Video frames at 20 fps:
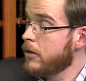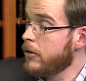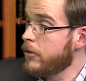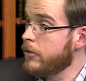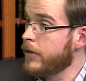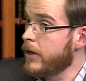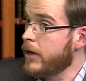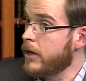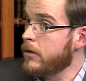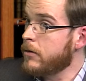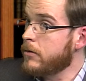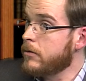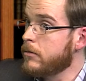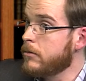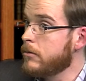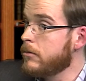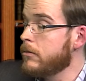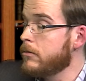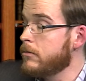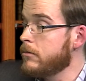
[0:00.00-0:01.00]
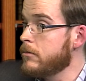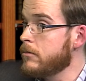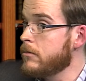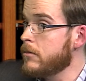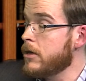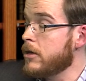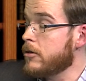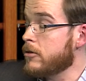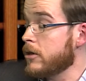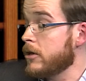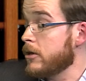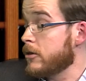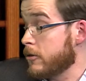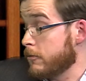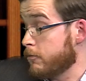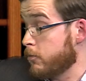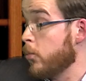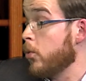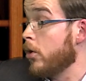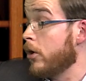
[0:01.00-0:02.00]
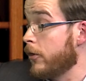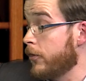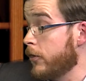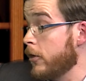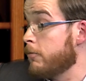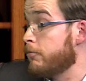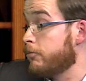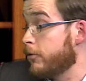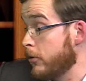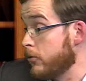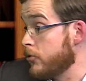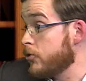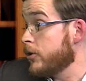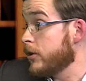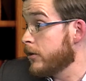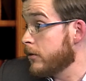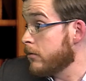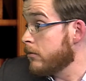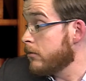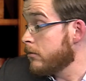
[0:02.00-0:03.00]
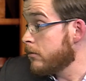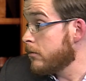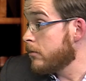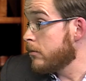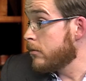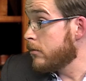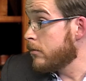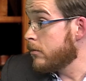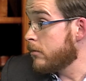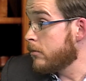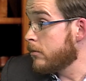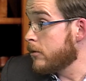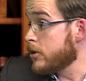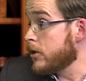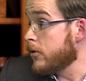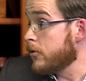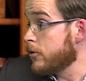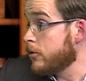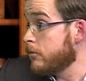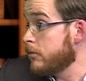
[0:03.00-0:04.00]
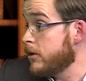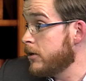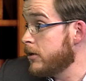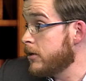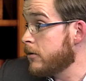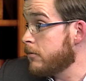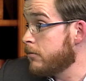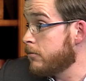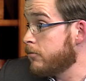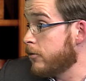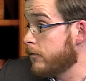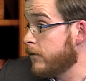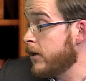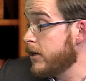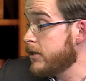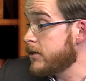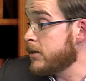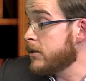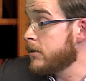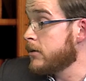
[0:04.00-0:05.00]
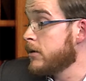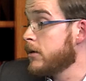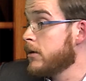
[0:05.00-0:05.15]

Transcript: then it's worth approaching the social media provider